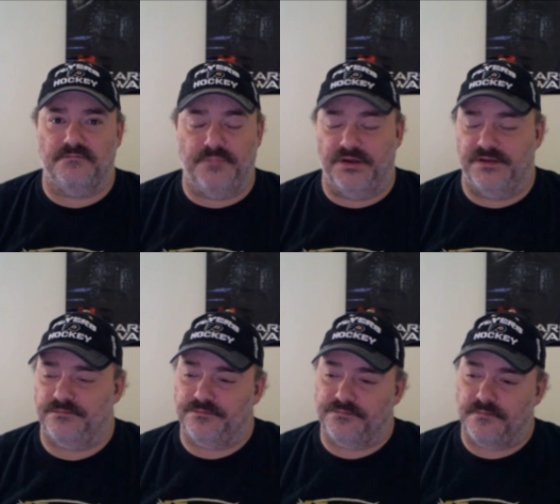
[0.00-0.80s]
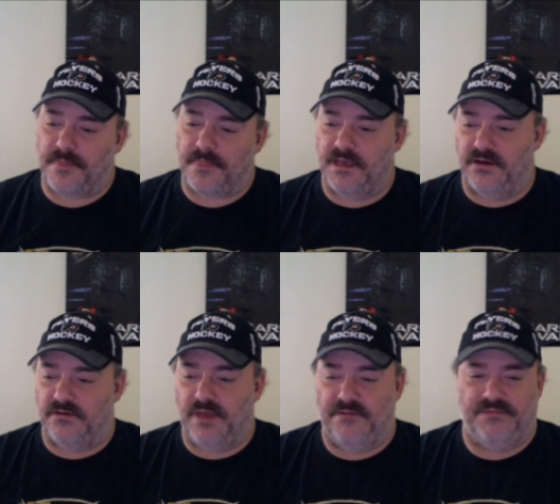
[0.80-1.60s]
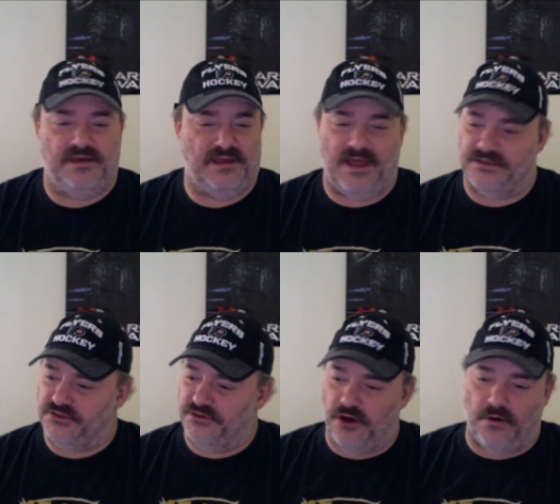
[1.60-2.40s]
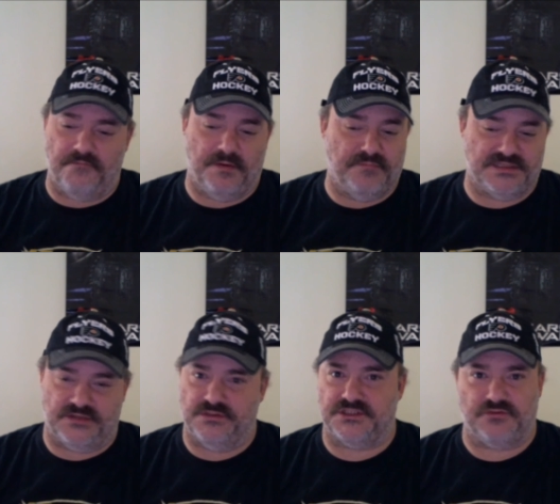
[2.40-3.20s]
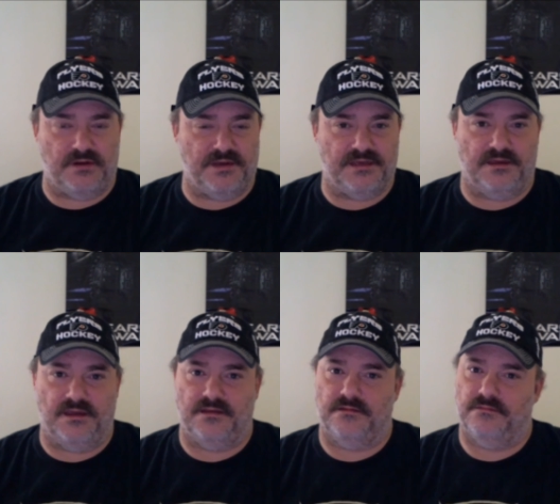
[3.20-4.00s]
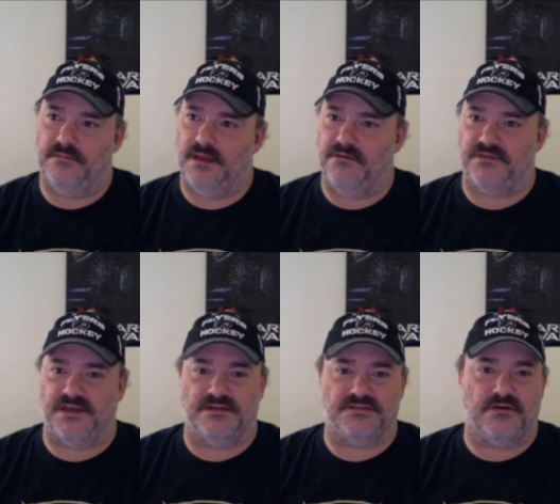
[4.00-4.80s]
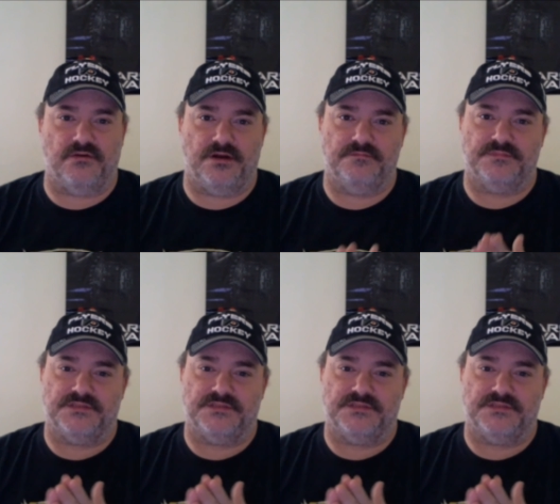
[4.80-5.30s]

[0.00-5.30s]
But, you know, as you know, I've been busy with streaming and everything else going on.